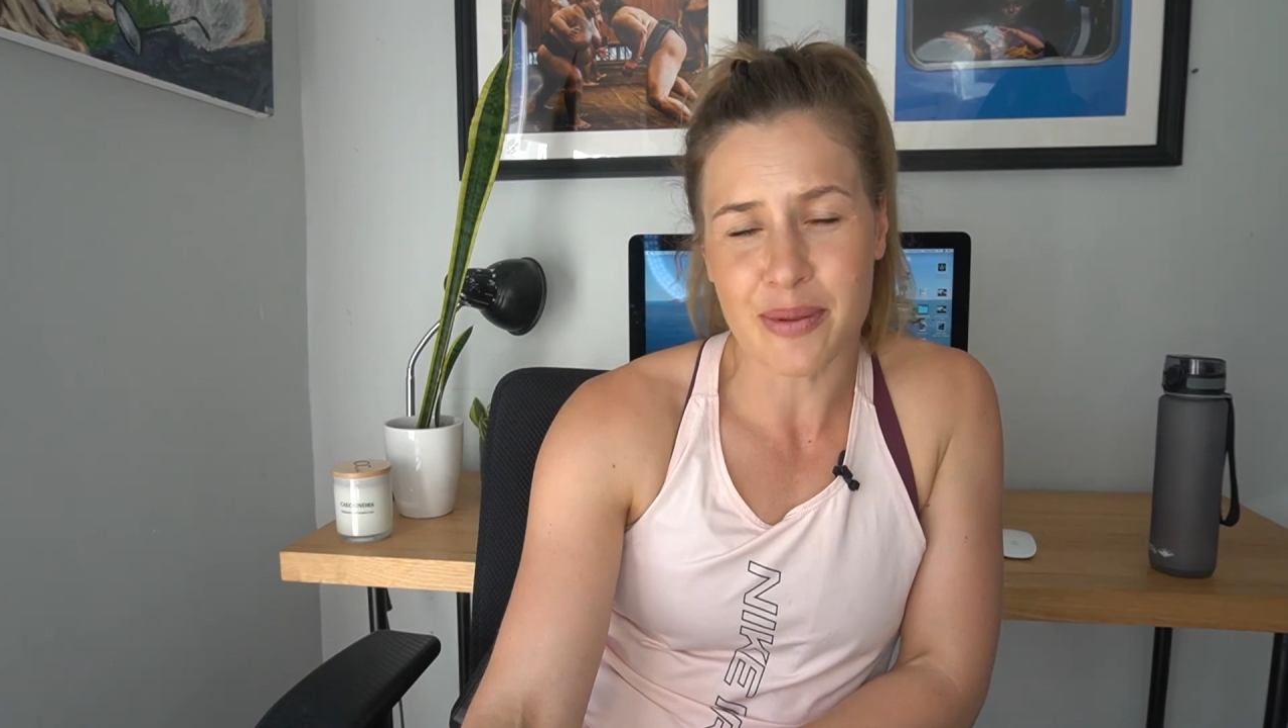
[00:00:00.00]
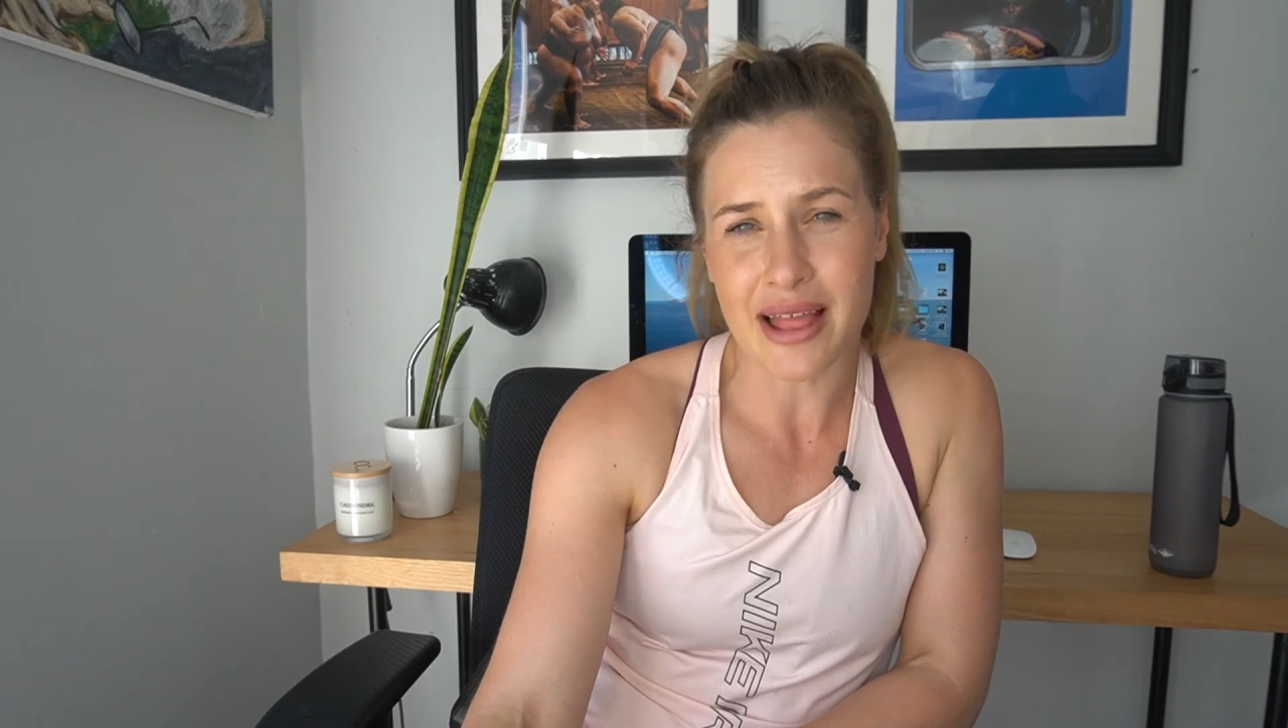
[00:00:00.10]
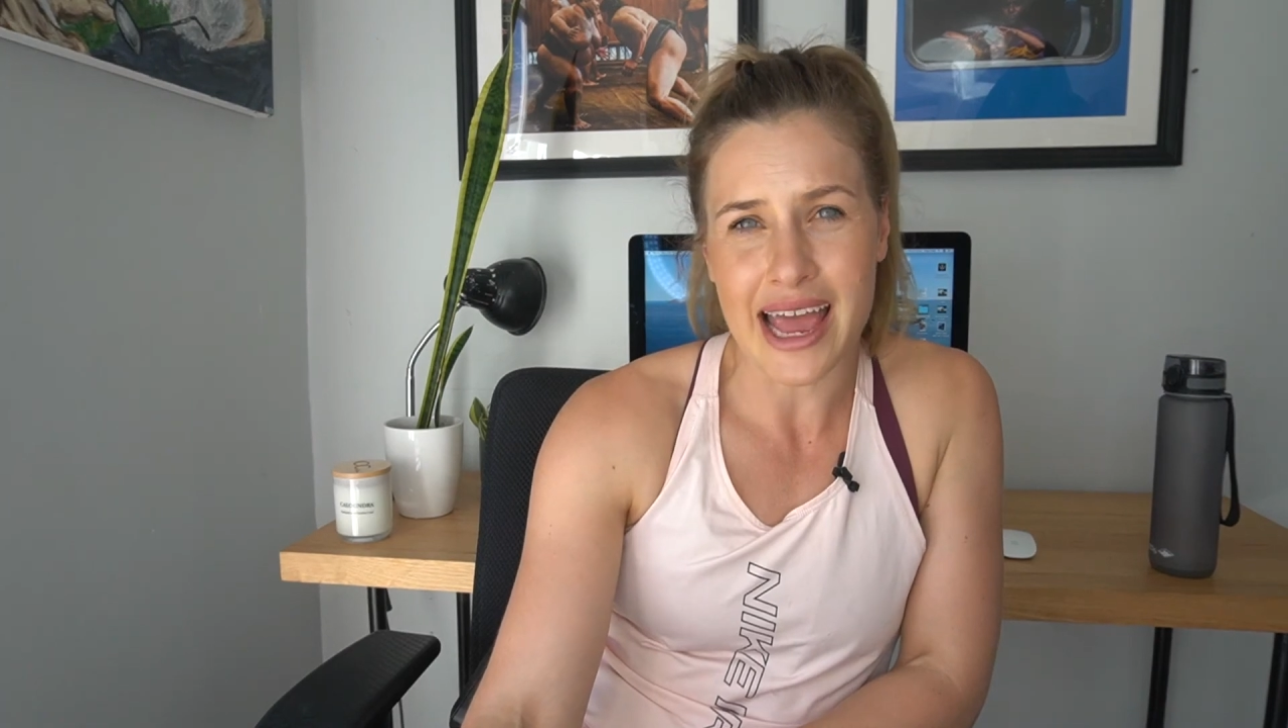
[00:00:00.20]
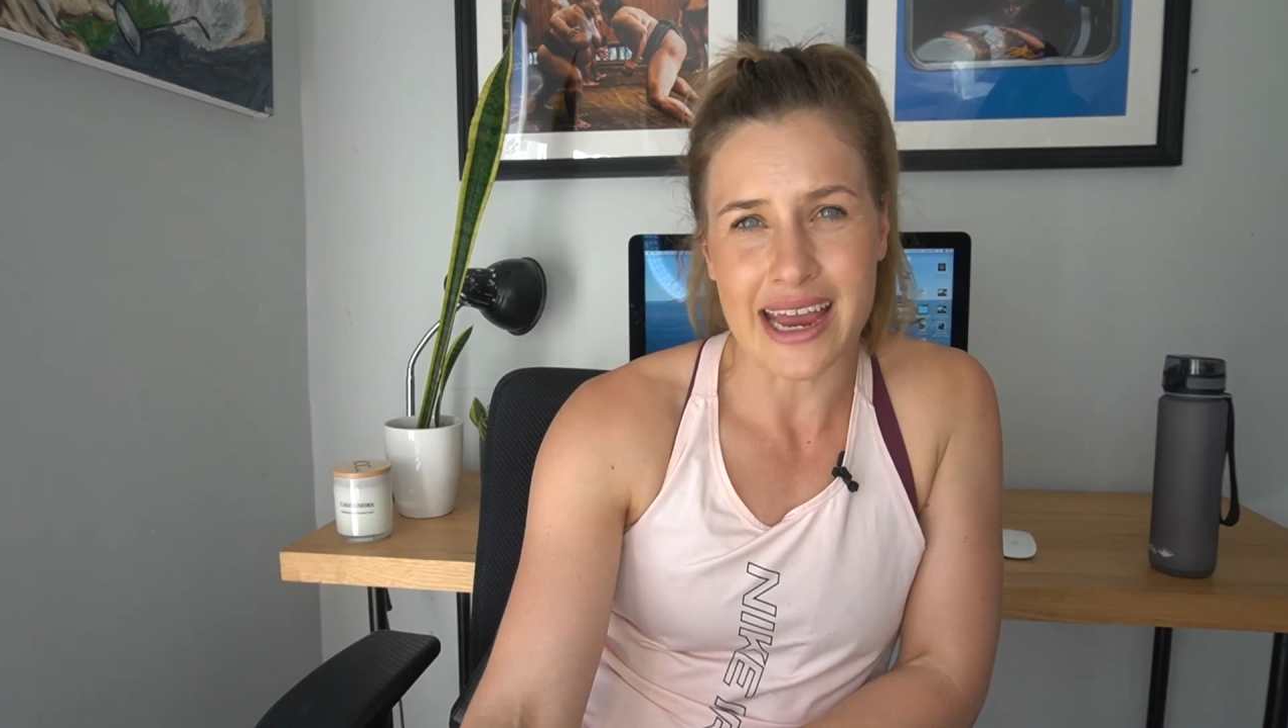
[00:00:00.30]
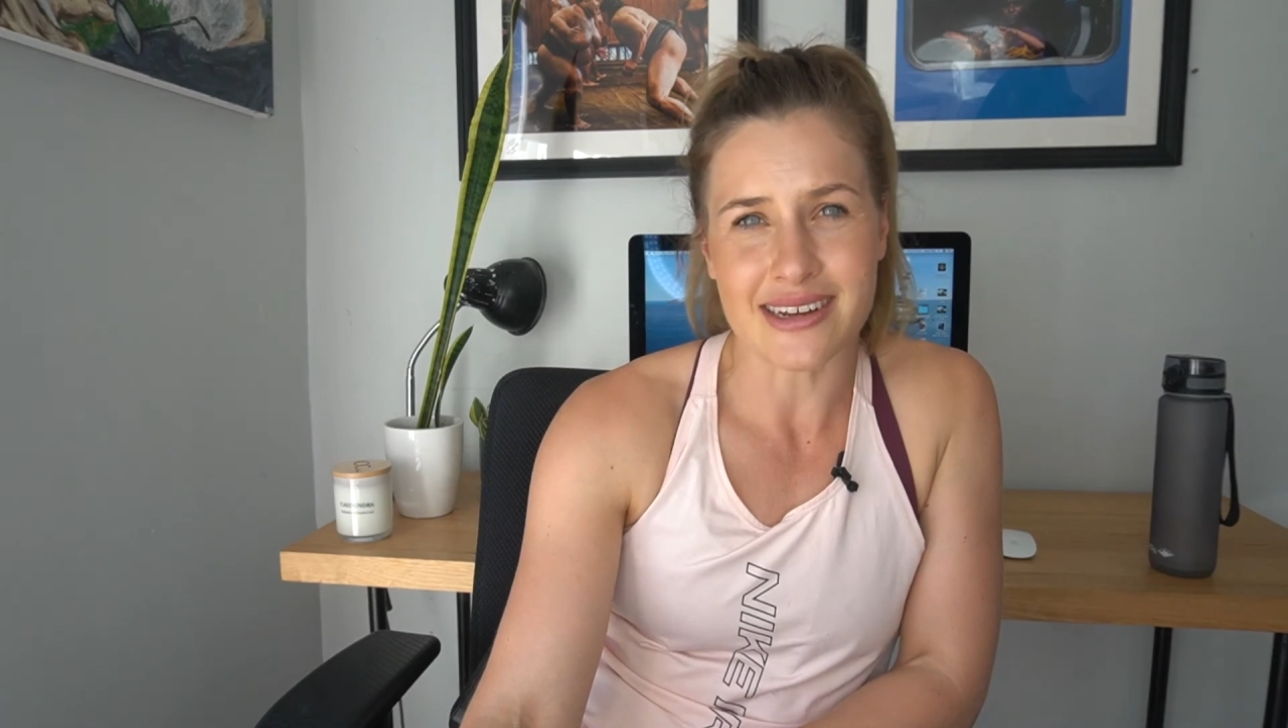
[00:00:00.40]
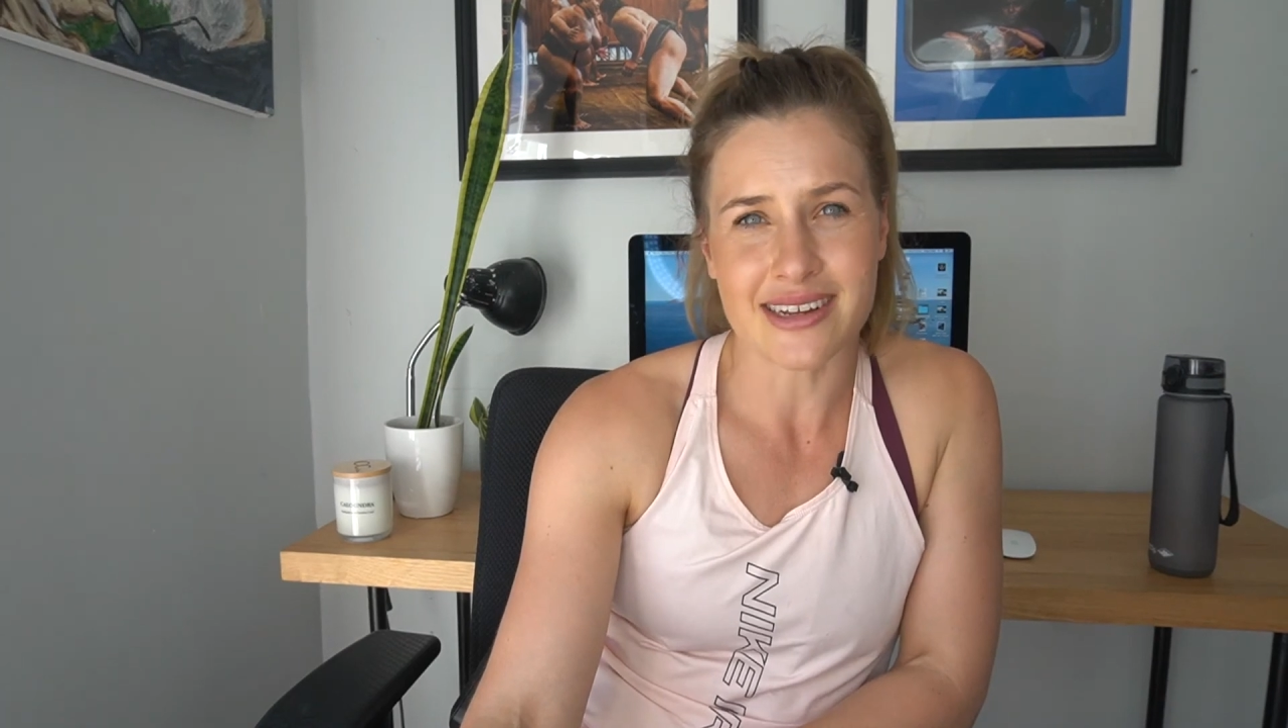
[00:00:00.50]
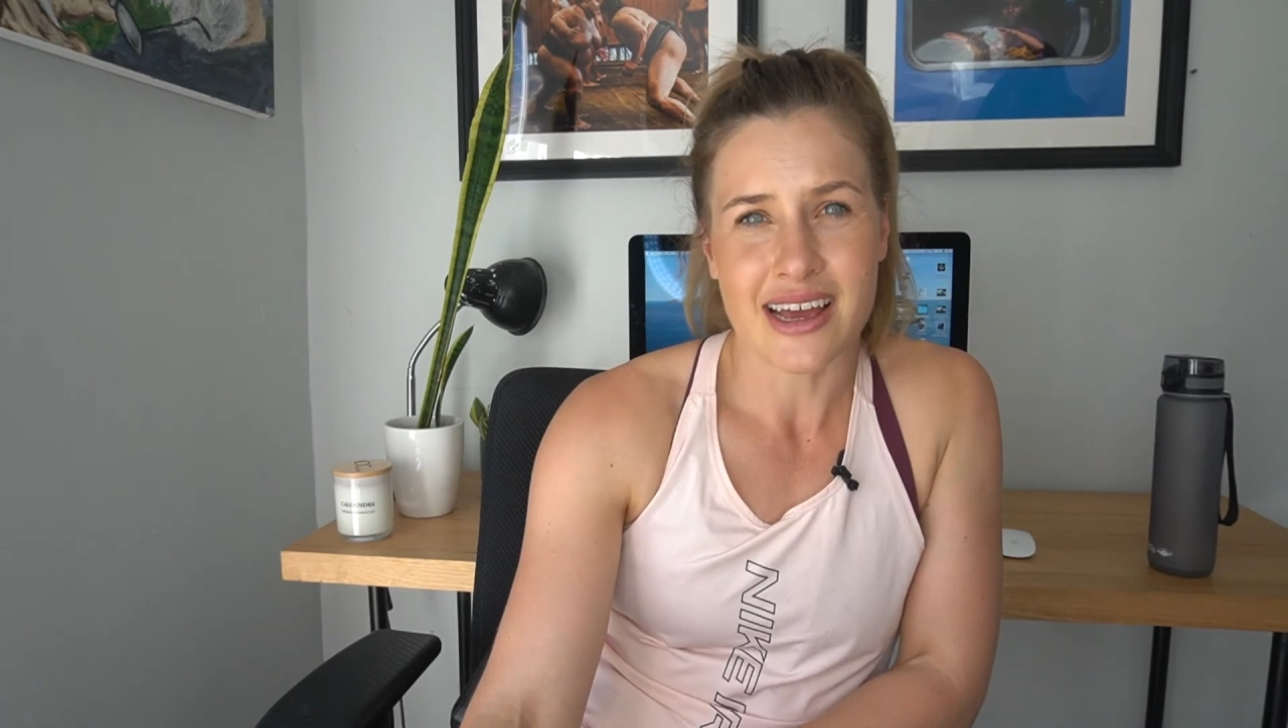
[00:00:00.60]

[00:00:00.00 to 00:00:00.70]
plate.